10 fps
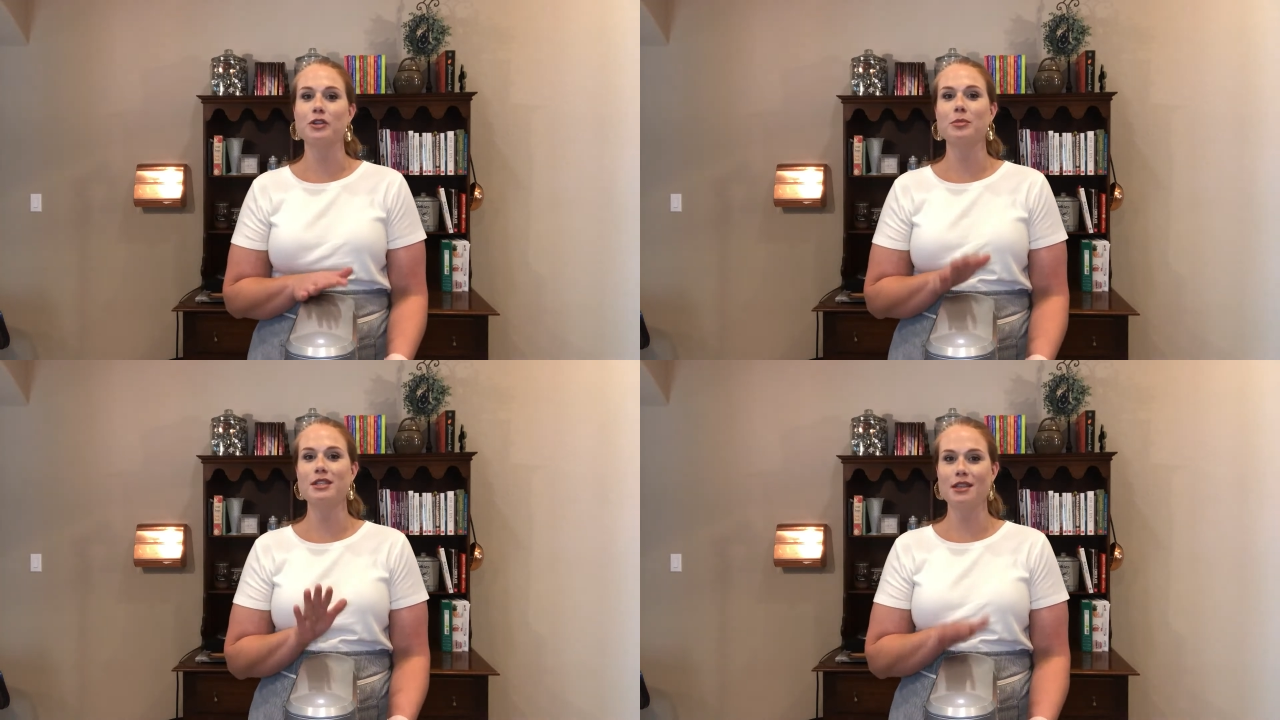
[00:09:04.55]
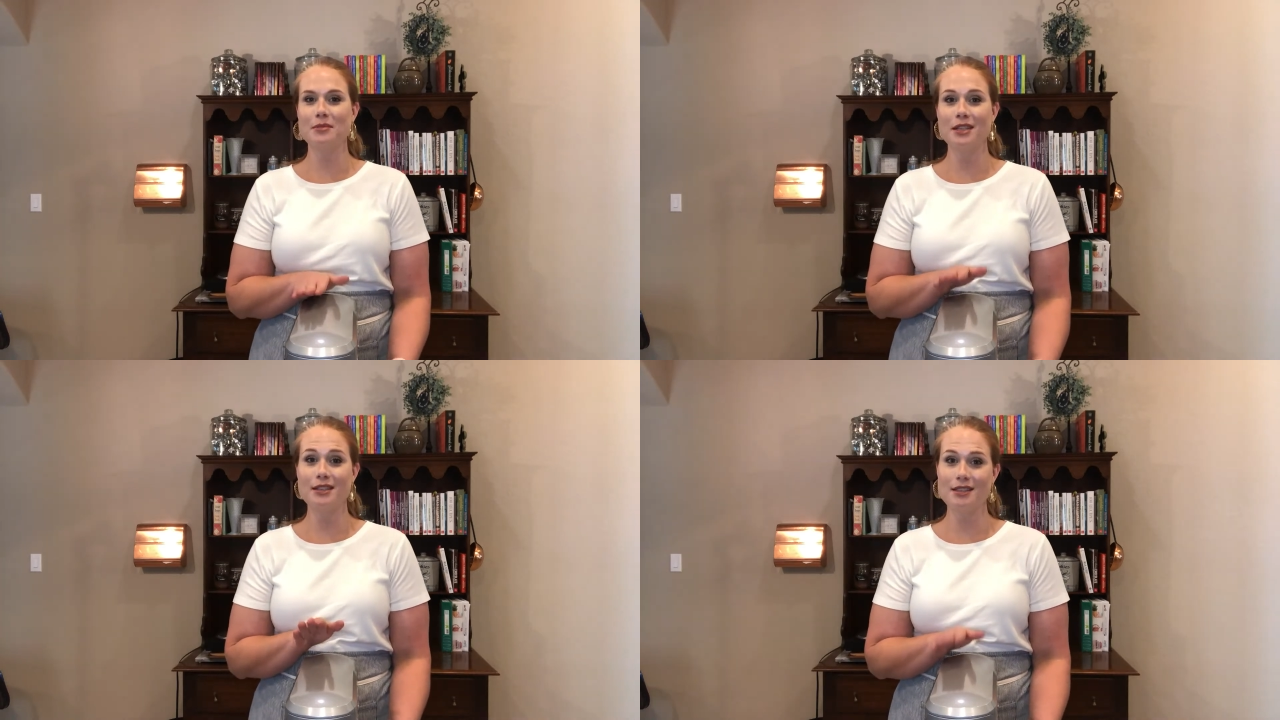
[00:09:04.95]
you'll be
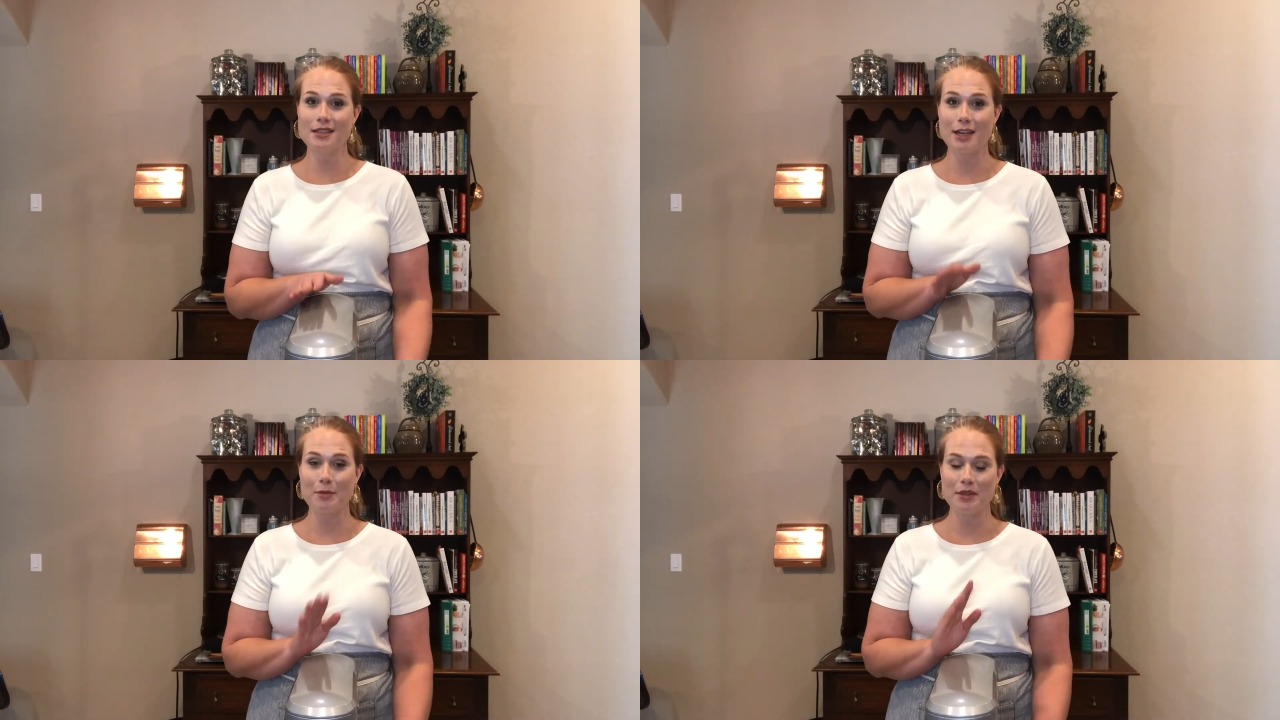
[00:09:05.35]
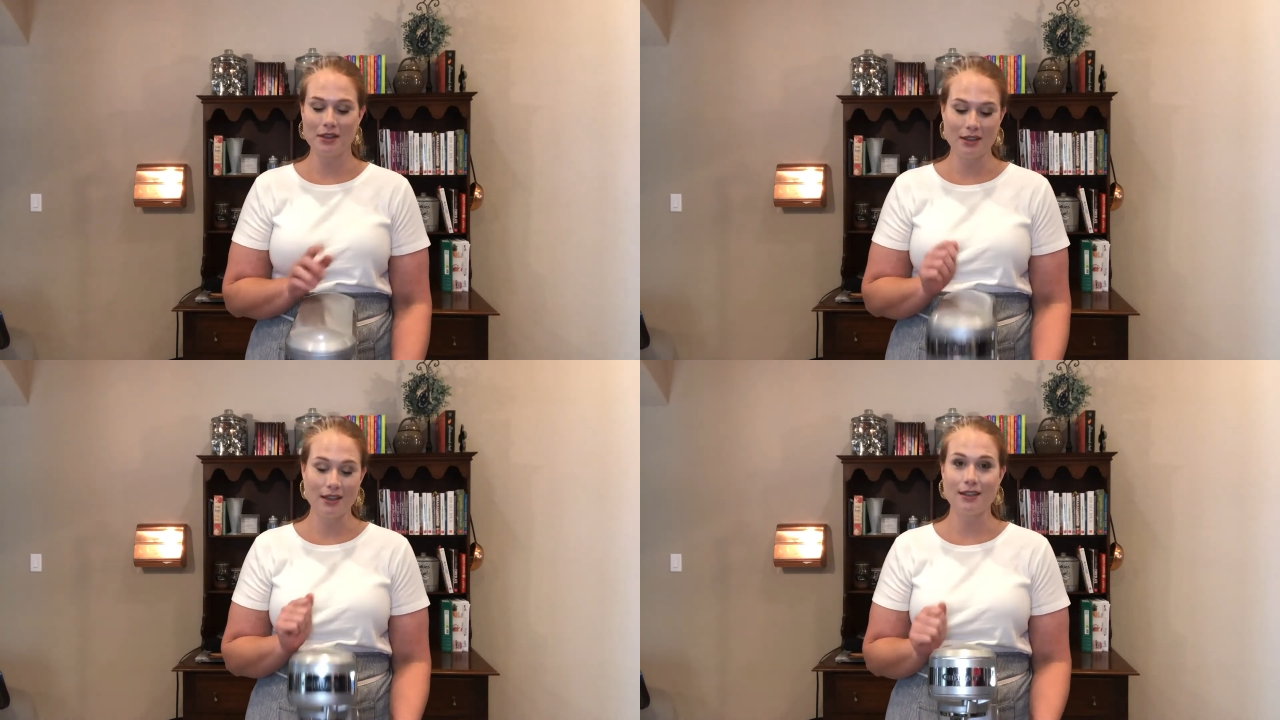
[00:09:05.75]
tempted to stop
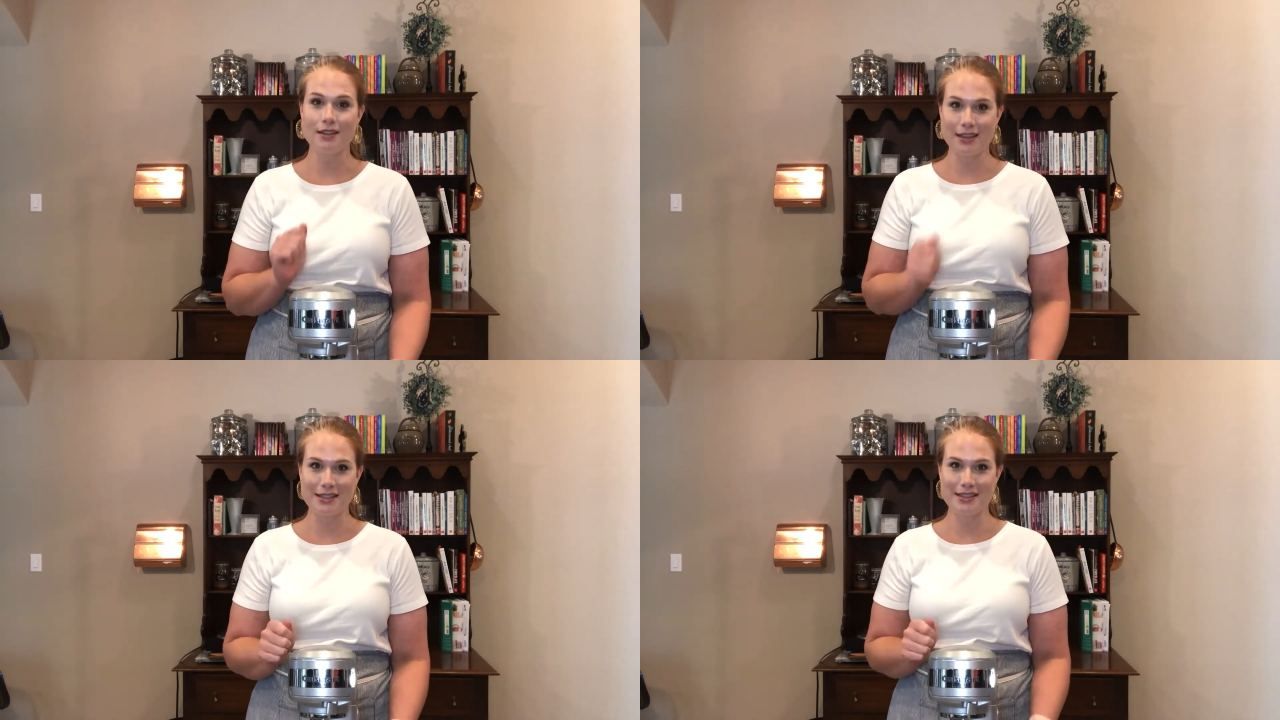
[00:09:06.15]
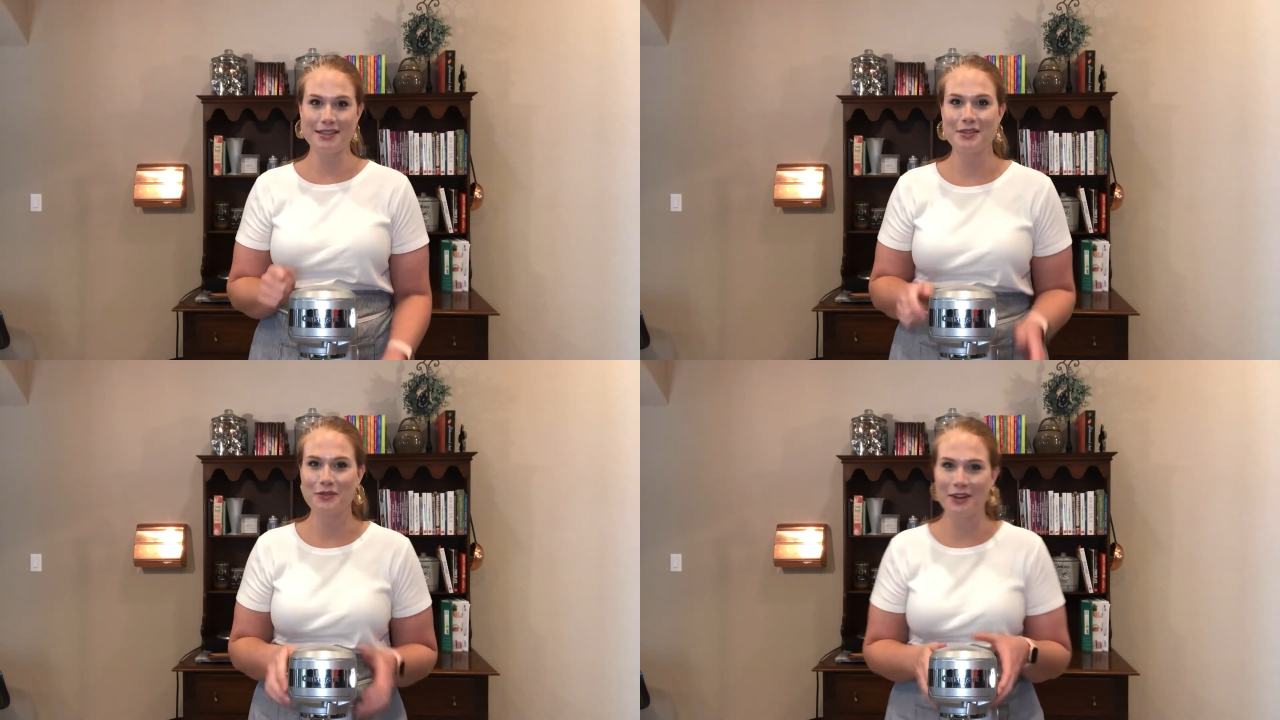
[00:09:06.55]
and think that that's